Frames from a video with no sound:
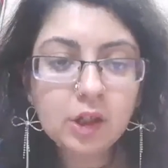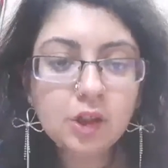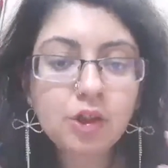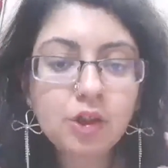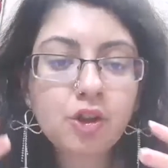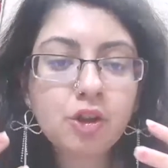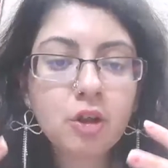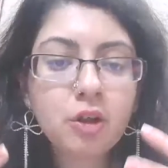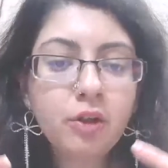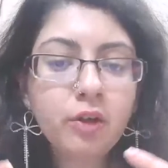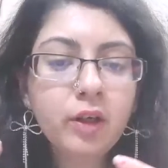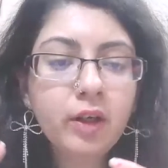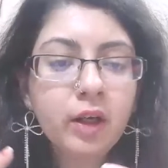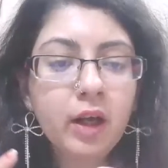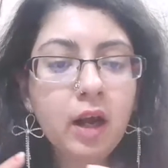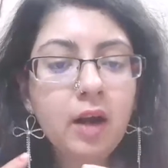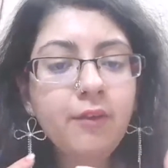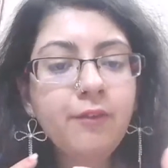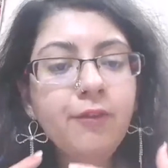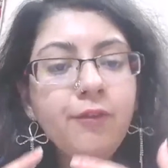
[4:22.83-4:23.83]
So children
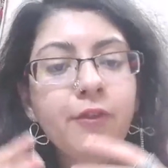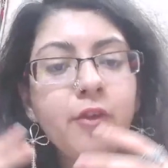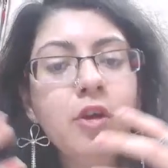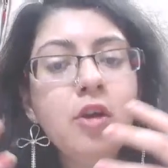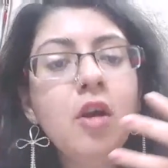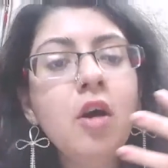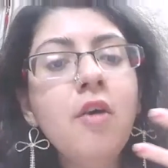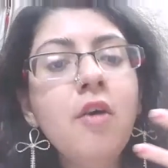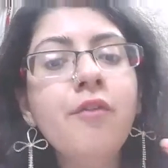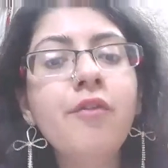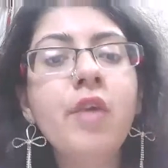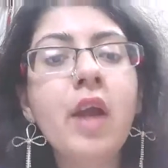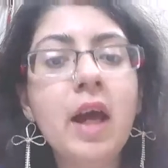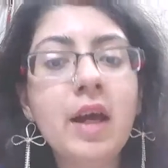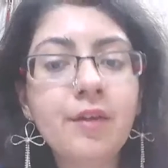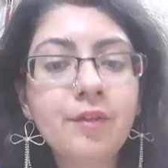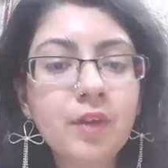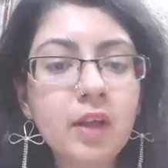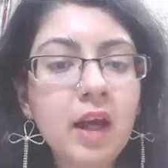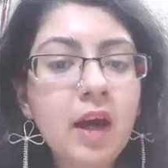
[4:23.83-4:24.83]
are full of
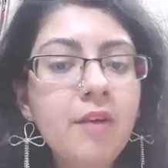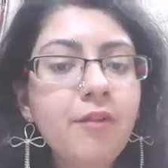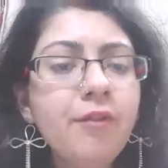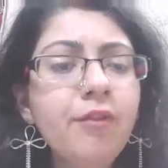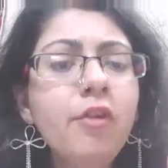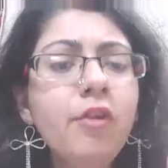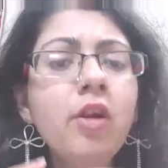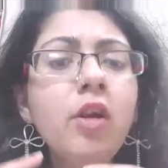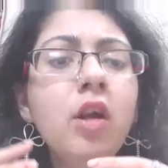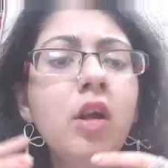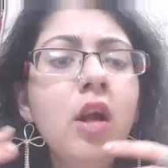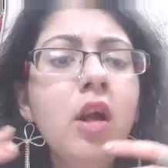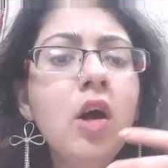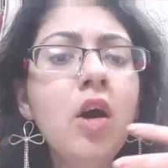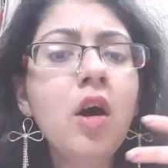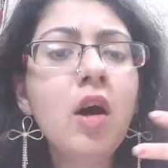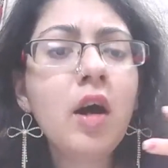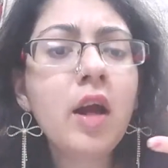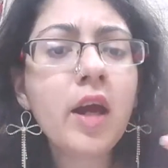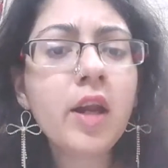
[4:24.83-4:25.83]
life. They have full
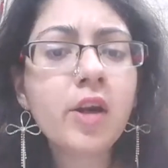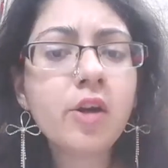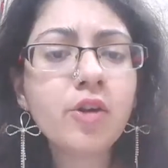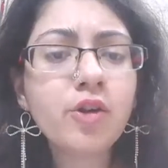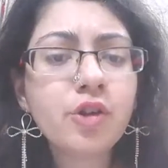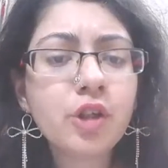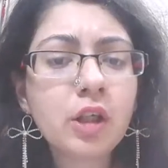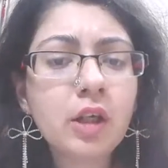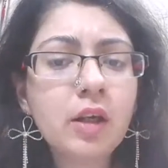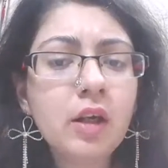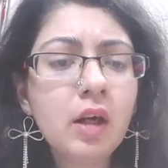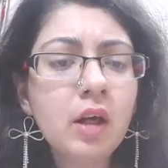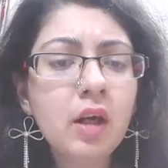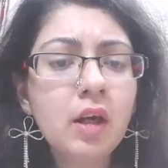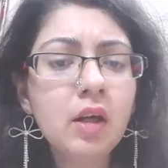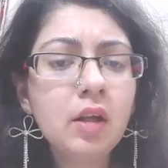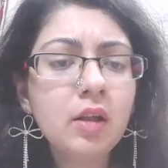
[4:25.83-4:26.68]
energy.